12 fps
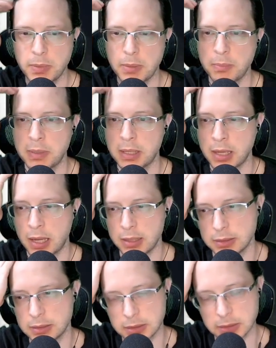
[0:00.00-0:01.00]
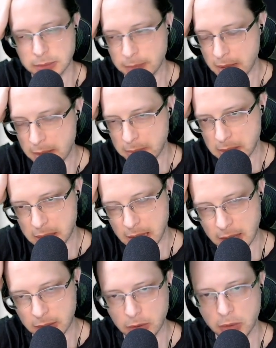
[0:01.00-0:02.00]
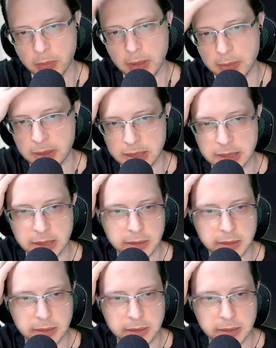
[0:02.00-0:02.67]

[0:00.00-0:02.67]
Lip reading: because maybe, I don't know, maybe it's